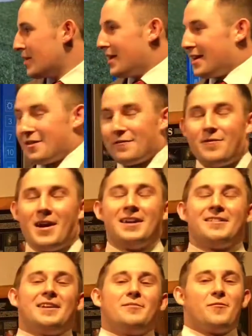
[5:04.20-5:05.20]
And then
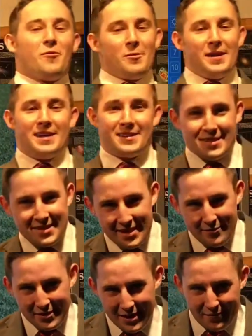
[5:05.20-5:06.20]
finally, before we get into the
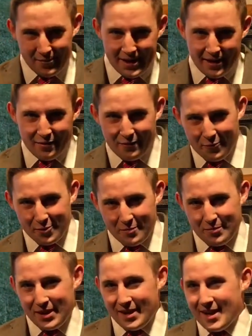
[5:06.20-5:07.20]
7-day for California,
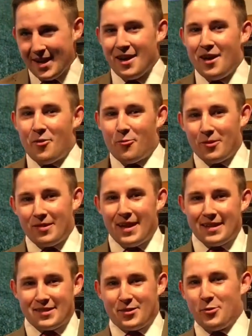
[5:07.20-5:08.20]
PA, one
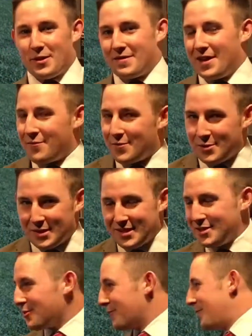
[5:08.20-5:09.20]
last quick thing for you
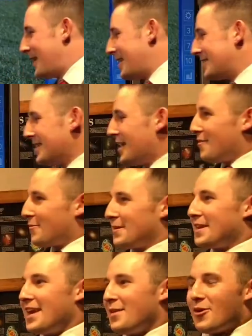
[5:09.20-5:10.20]
Steeler fans. For the
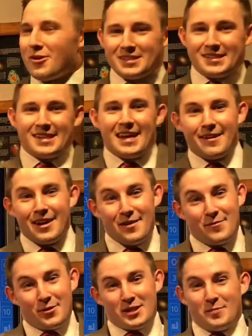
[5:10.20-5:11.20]
game on Saturday,
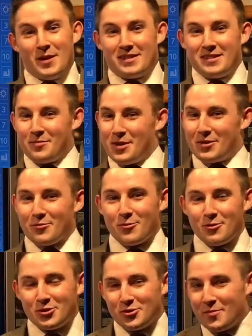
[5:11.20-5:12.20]
if you're expecting to make the
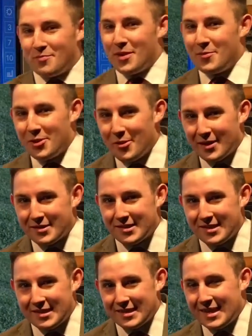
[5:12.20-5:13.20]
road trip, maybe go out to
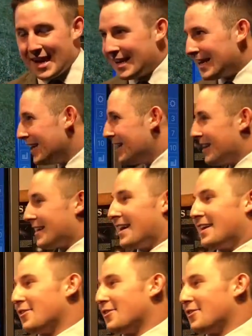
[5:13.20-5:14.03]
Cincinnati, again,